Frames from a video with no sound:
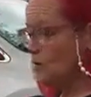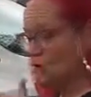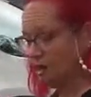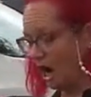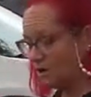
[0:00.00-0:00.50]

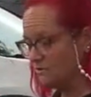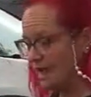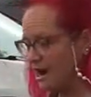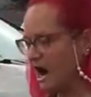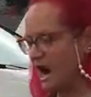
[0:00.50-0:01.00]
will go
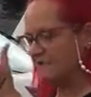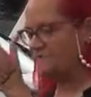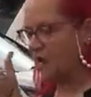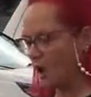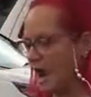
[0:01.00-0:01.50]
there and
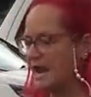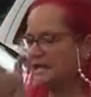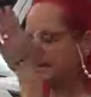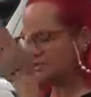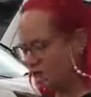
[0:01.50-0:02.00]
for
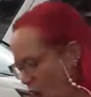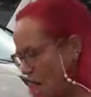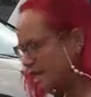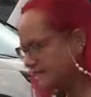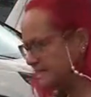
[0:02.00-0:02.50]
an
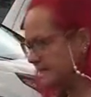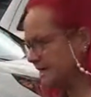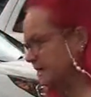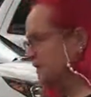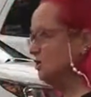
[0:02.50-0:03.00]
eternity
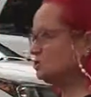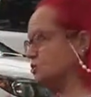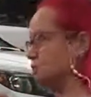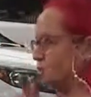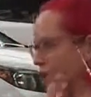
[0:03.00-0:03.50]

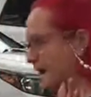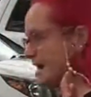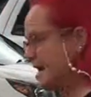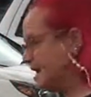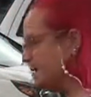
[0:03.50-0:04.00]

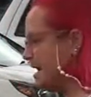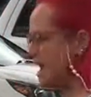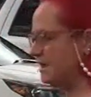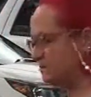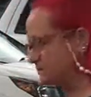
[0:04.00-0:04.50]
scream
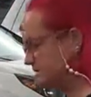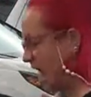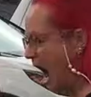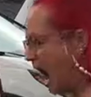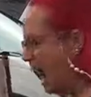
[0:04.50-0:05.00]
and
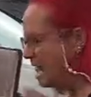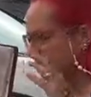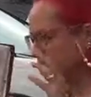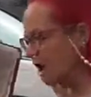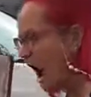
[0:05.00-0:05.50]
die
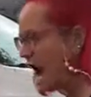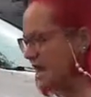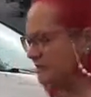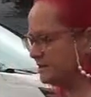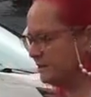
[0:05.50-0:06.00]
and
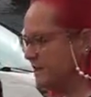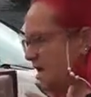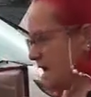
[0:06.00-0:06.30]
writhe and,